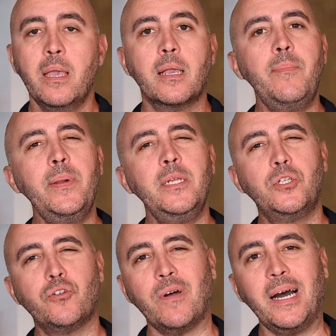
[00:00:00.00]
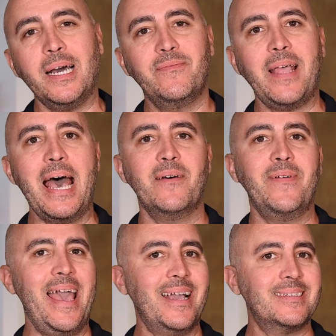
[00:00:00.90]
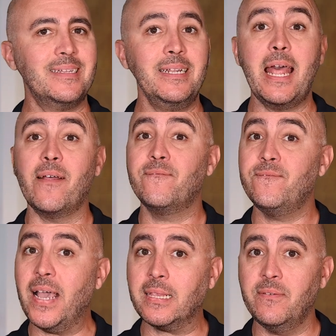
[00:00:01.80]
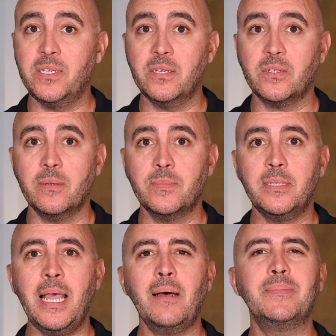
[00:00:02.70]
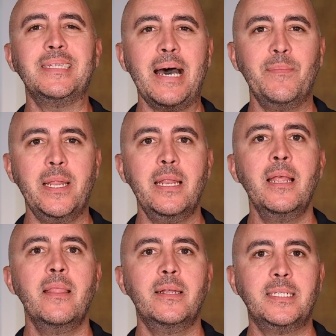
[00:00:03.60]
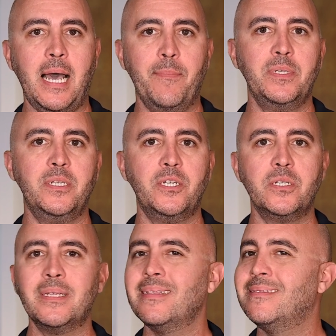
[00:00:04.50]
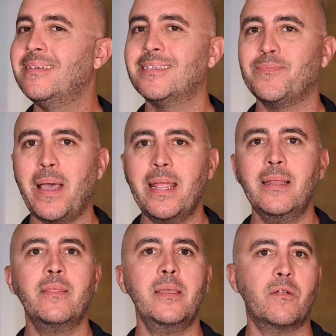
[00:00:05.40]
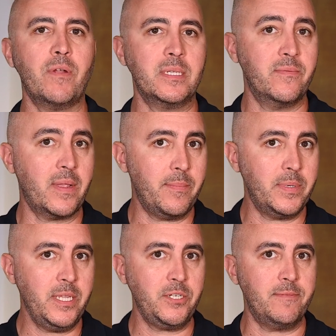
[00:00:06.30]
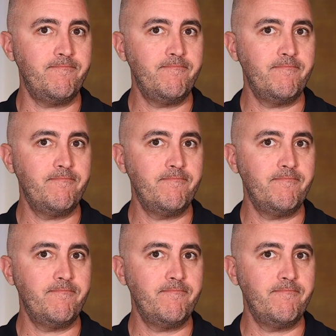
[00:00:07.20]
Companies strive to have excellent and effective systems to help dominate the top positions despite the aggressive competition.